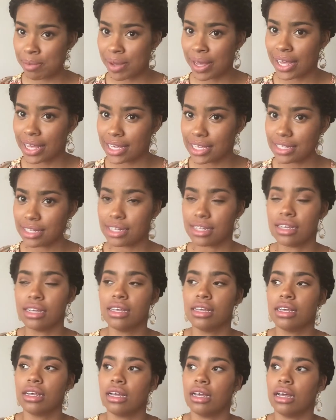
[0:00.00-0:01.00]
mind
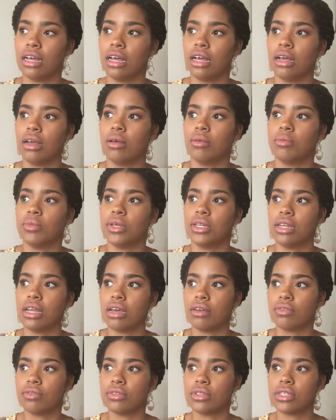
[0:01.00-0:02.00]

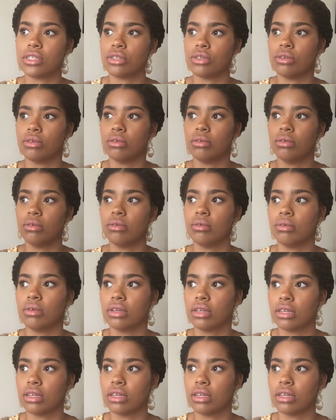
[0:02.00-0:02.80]
enough to